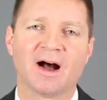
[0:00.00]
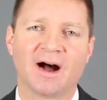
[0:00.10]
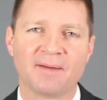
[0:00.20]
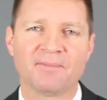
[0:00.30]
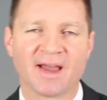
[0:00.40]

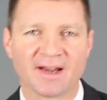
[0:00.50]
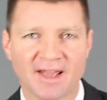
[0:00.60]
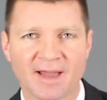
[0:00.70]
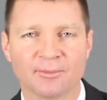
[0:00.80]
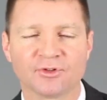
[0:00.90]
I'm Matt
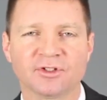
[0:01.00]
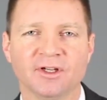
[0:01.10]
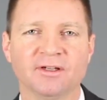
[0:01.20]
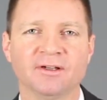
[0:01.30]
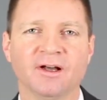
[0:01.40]

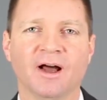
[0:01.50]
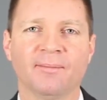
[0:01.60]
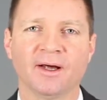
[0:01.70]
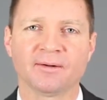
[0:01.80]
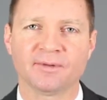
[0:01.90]
Hamilton.
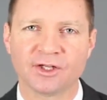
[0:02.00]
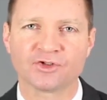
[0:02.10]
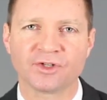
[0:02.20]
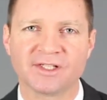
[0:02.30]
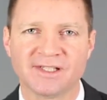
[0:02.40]
I'm an
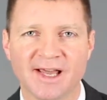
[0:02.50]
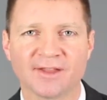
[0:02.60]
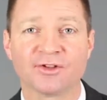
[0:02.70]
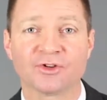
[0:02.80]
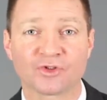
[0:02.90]
injury,
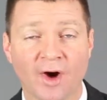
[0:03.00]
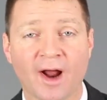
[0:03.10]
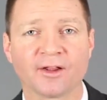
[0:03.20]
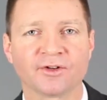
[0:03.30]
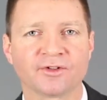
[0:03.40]
death, and
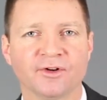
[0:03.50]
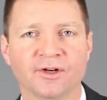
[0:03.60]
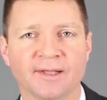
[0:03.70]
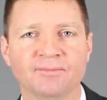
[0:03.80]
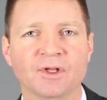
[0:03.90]
trial
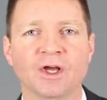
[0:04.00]
attorney